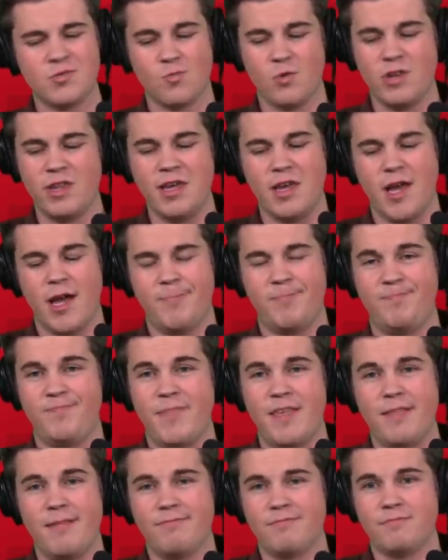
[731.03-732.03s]
really a
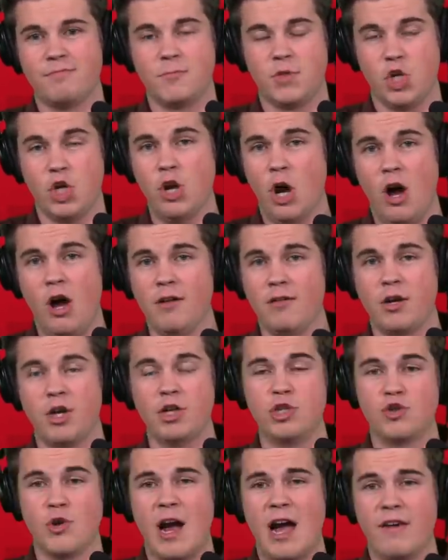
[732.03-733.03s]
good
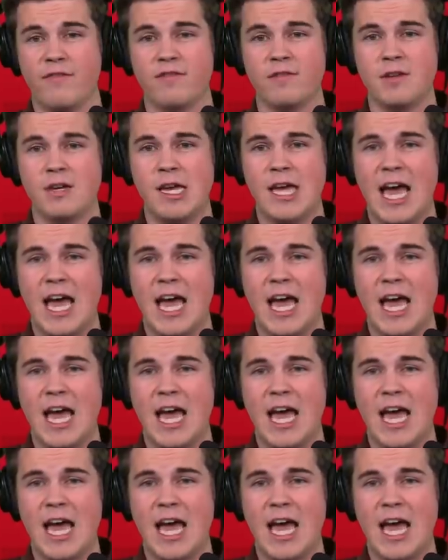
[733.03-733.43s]
drive.